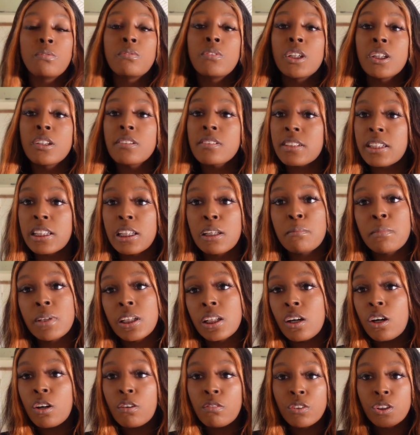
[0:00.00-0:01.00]
They're
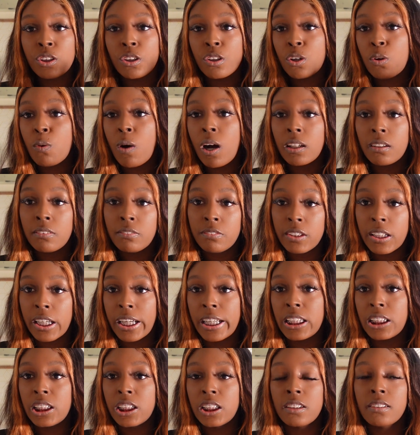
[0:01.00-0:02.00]
skimming over your
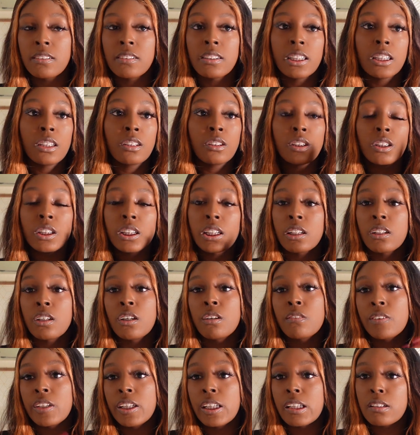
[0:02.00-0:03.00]
qualifications, they're looking
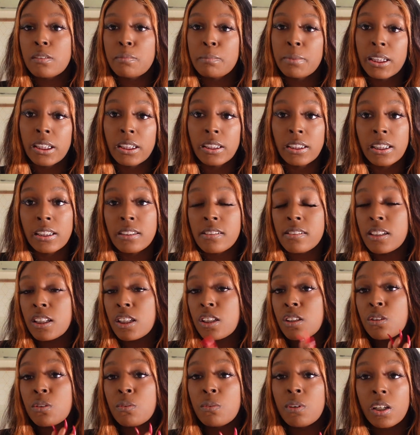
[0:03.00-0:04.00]
over experience,
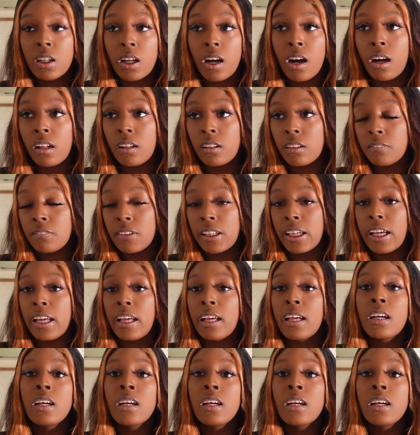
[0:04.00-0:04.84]
they're doing all of that.